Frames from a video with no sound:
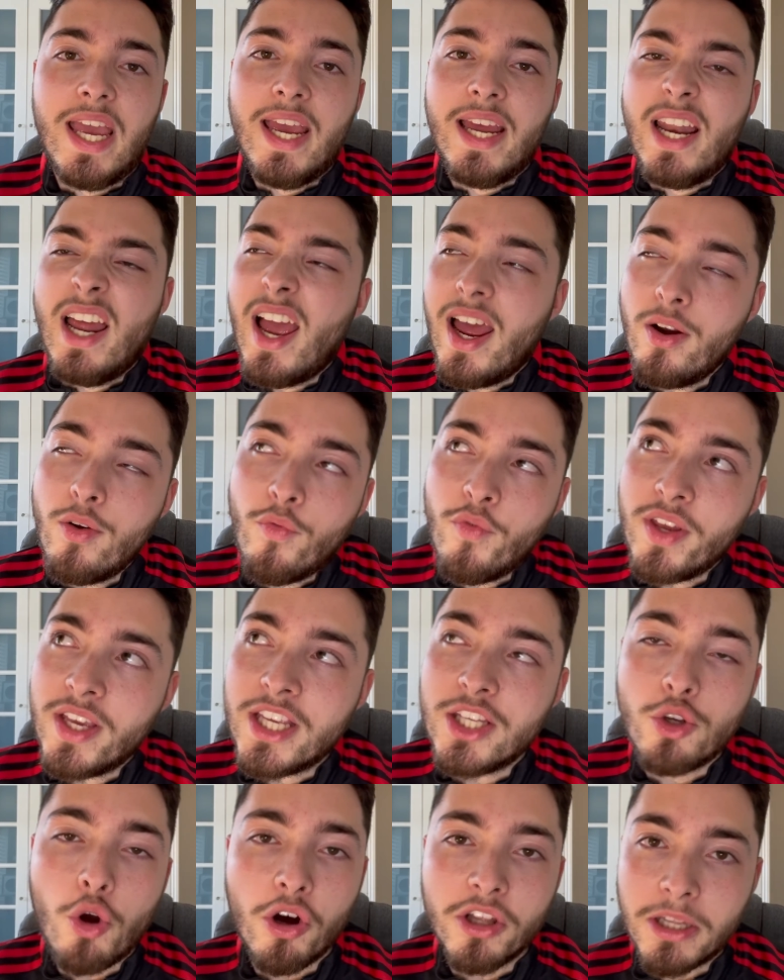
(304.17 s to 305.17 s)
and I don't think
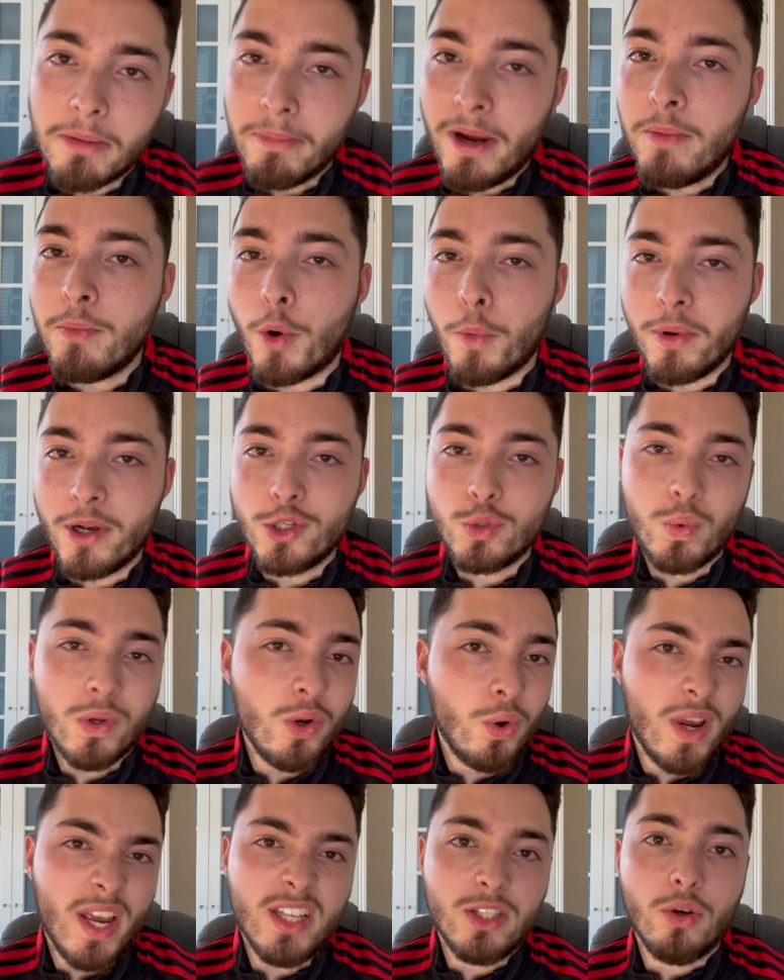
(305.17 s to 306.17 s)
he's gotten the memo, because we're not
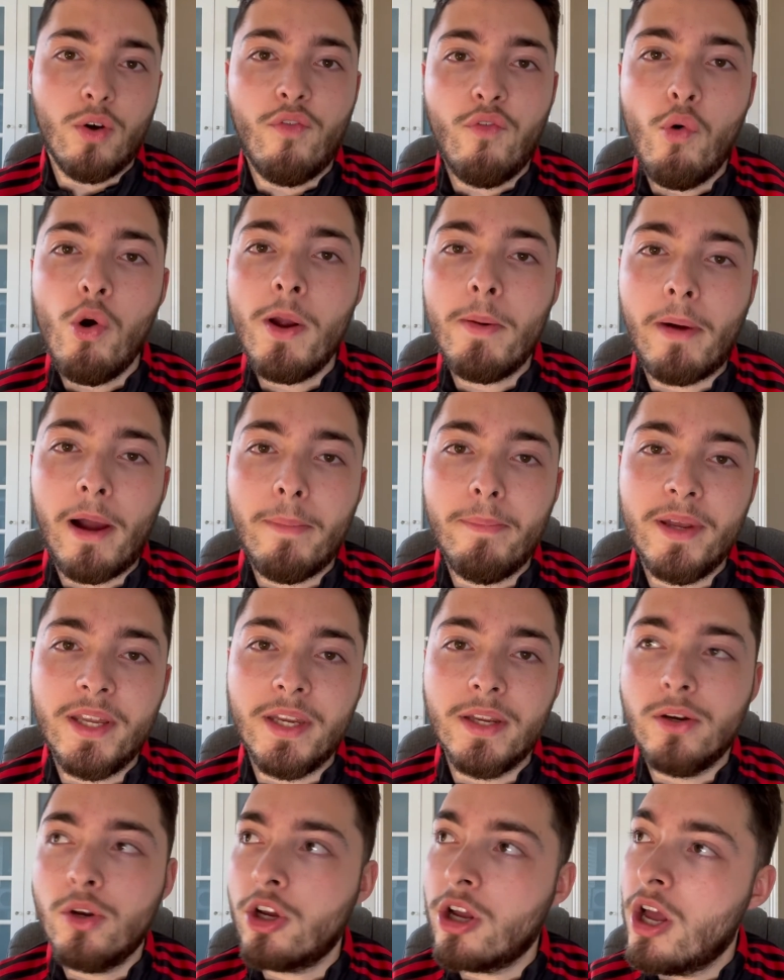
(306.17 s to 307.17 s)
getting top four in my
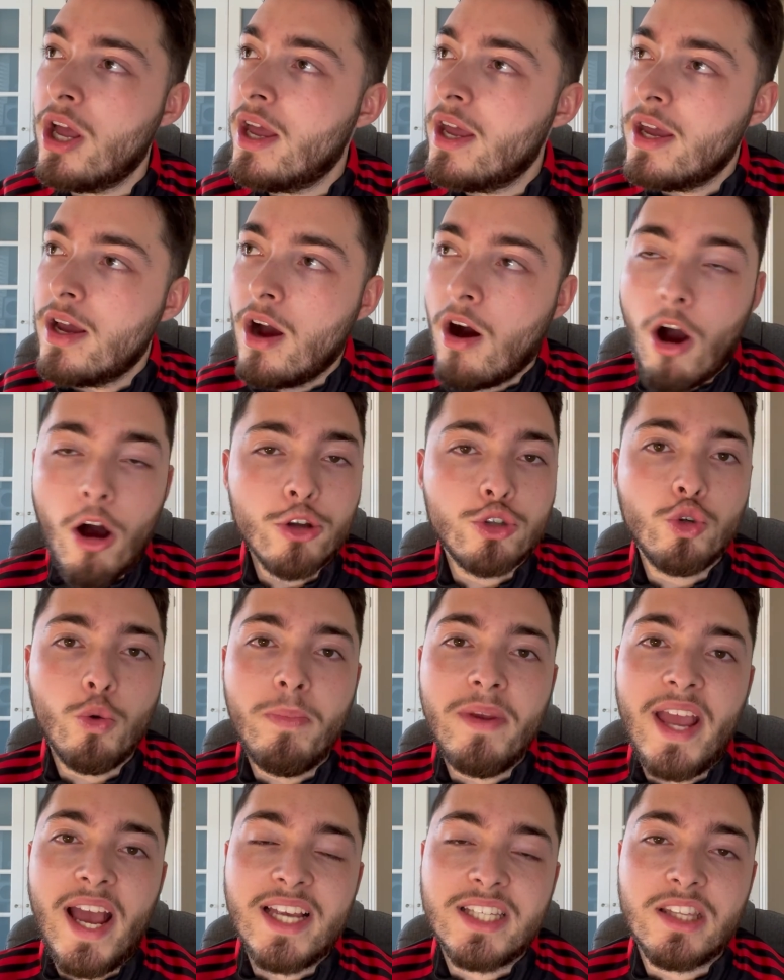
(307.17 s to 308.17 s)
opinion. Look, Arsenal
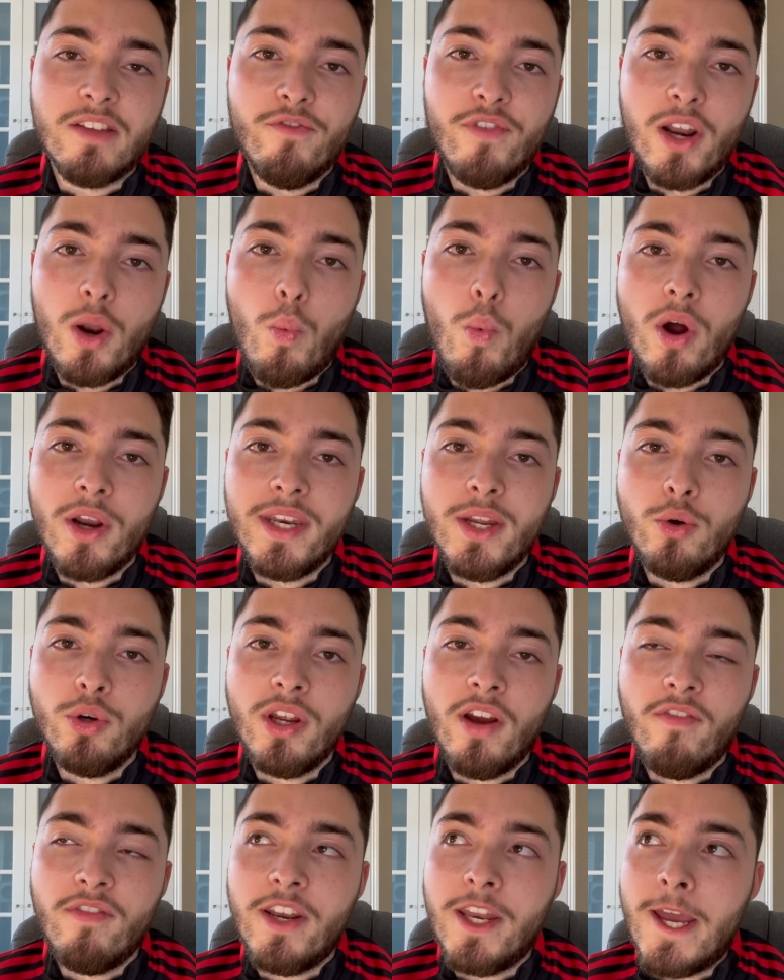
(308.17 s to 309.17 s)
beat Aston Villa 1-0 the
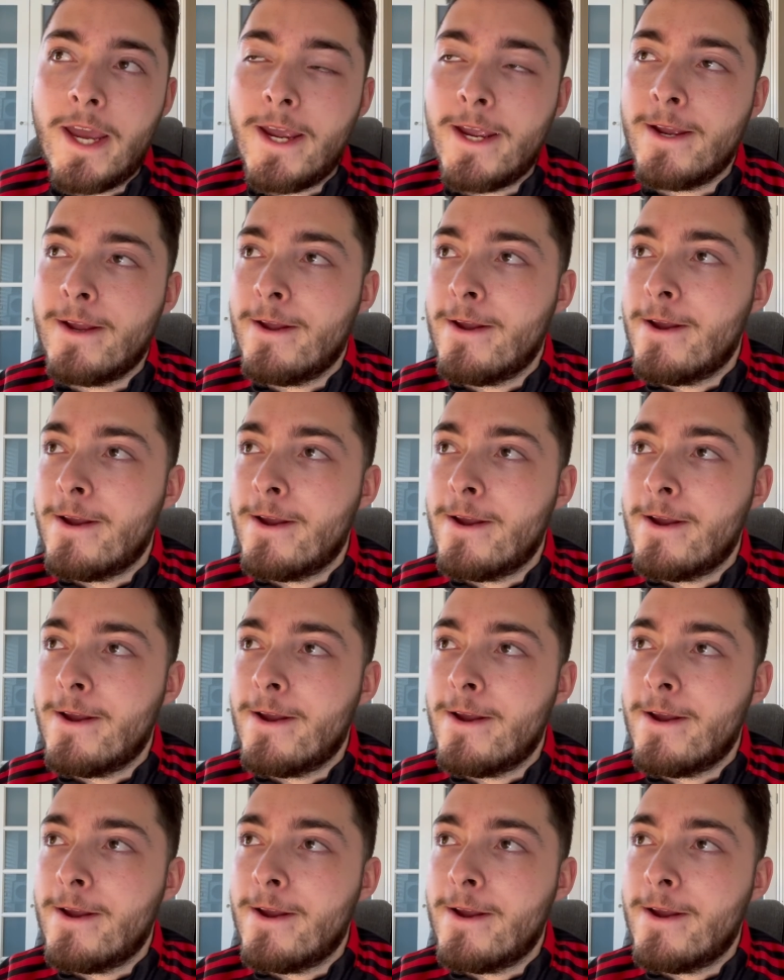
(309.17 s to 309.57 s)
other day.